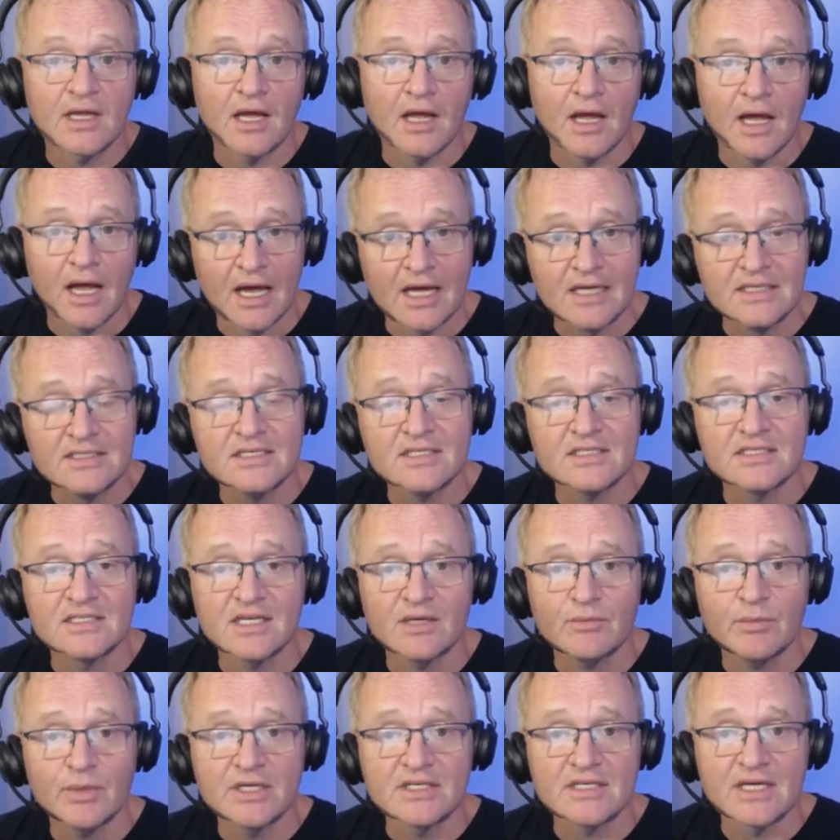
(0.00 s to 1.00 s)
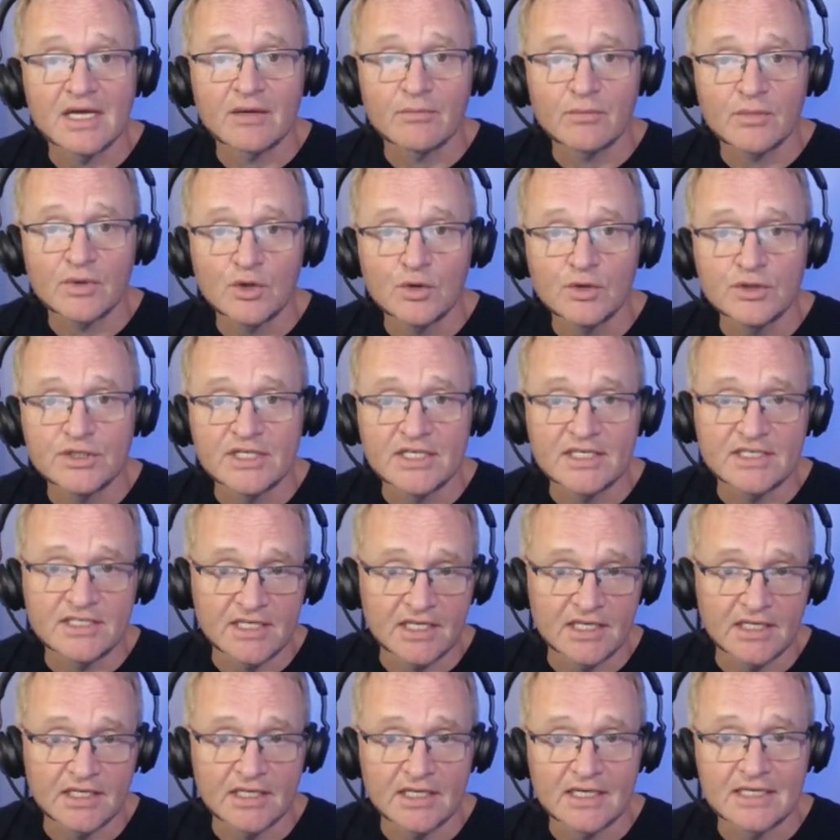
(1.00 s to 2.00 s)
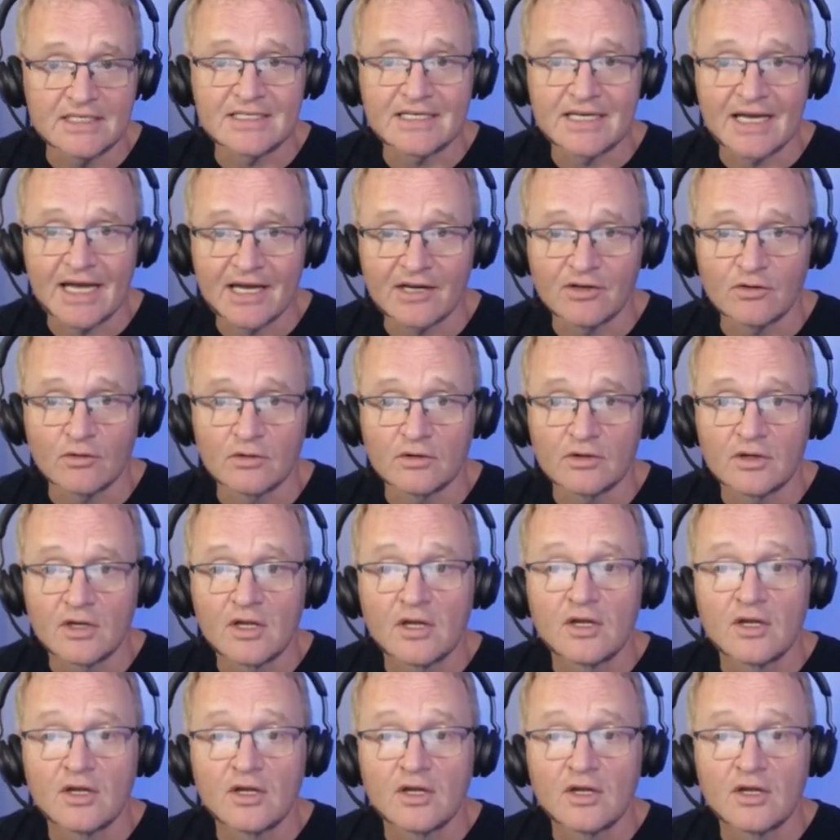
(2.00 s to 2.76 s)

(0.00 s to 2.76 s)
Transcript: As Zigbee to M Q T T is an add-on,